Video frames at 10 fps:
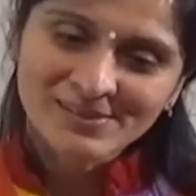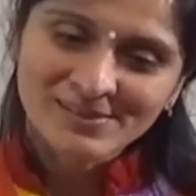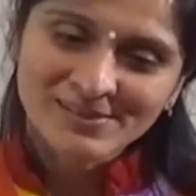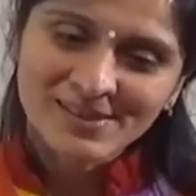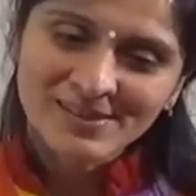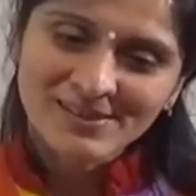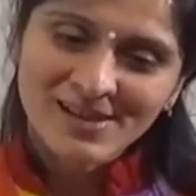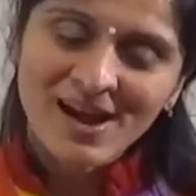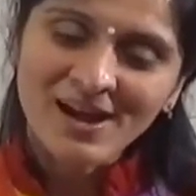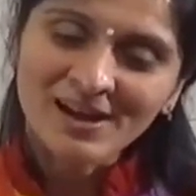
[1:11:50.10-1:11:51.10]
Yeah?
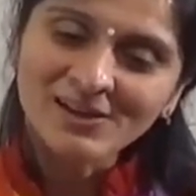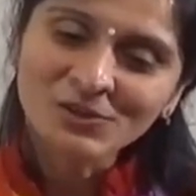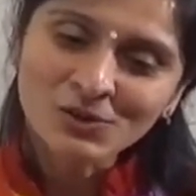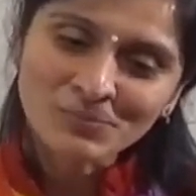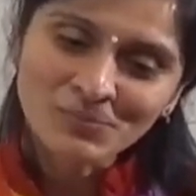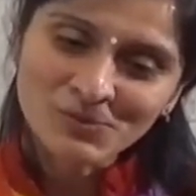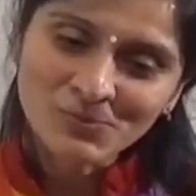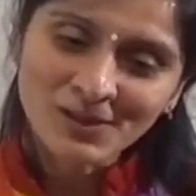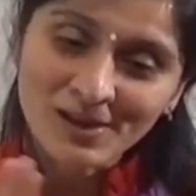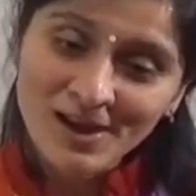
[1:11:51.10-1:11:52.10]
I drops.
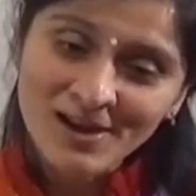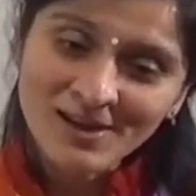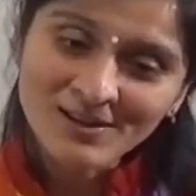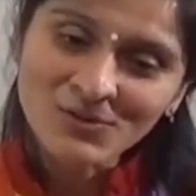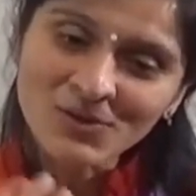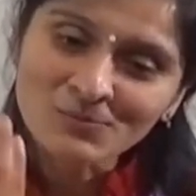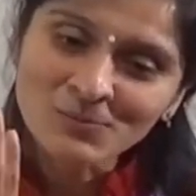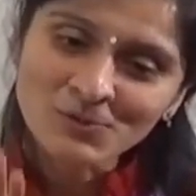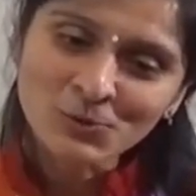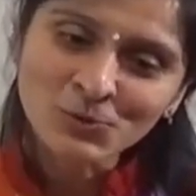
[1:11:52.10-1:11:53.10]
When I drops,
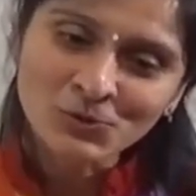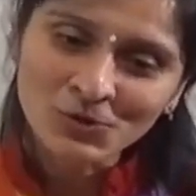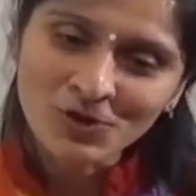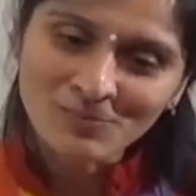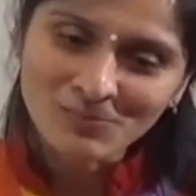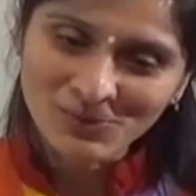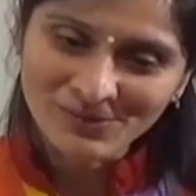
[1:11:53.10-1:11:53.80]
you drop.